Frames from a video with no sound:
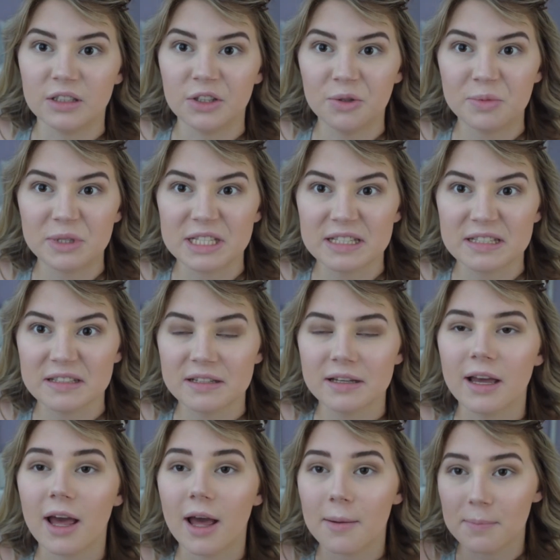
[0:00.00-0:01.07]
oopsies,
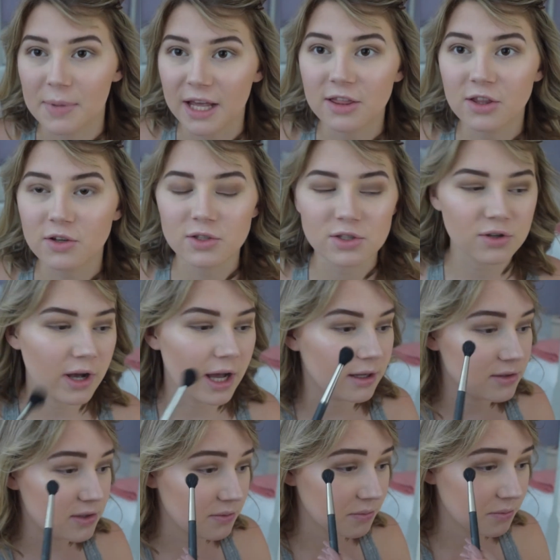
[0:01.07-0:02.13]
and blend those two out.